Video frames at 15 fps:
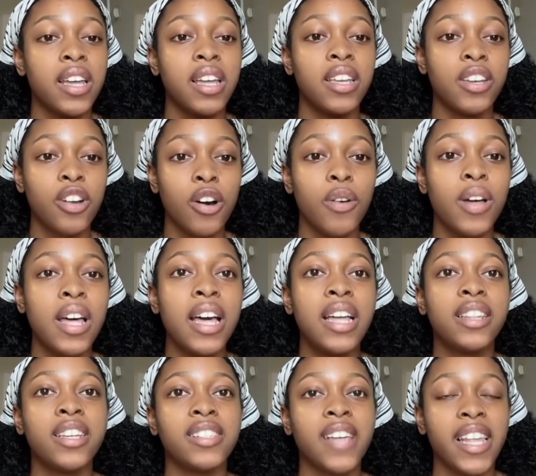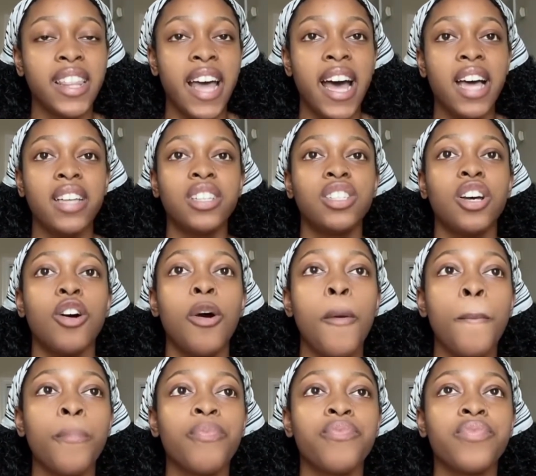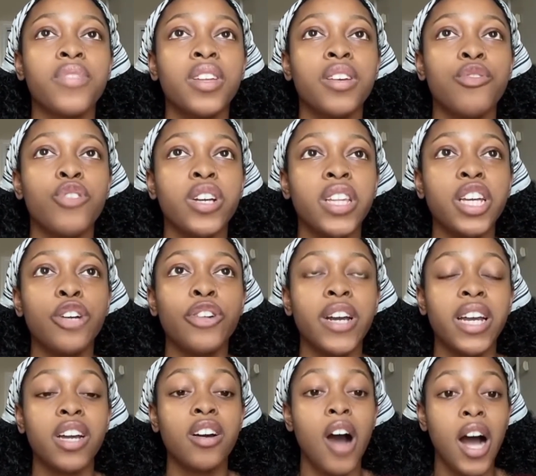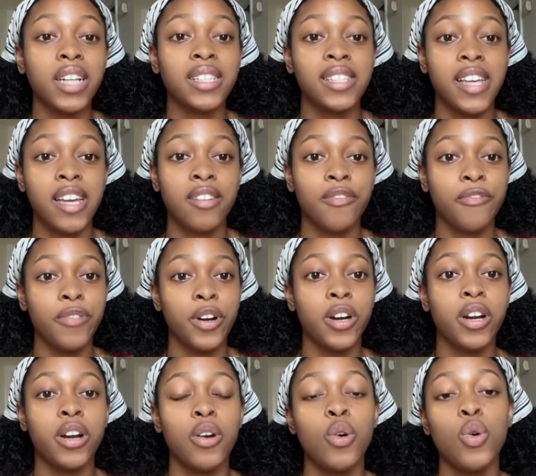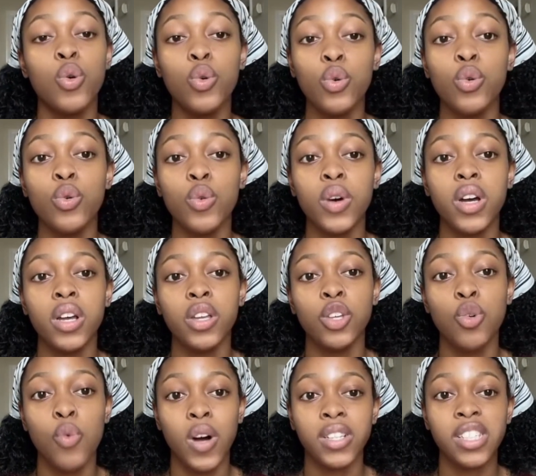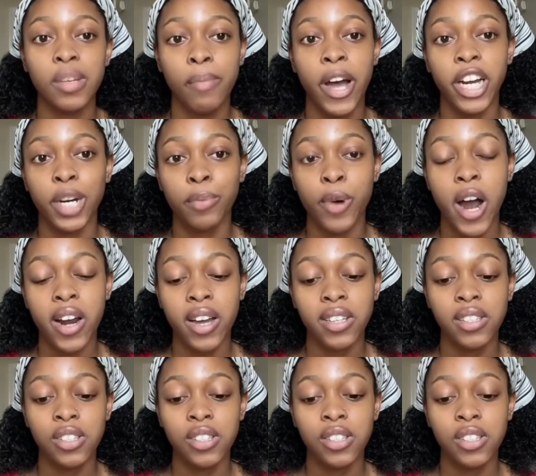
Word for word: You know, things like that. So, really creating content for who you want to buy your product.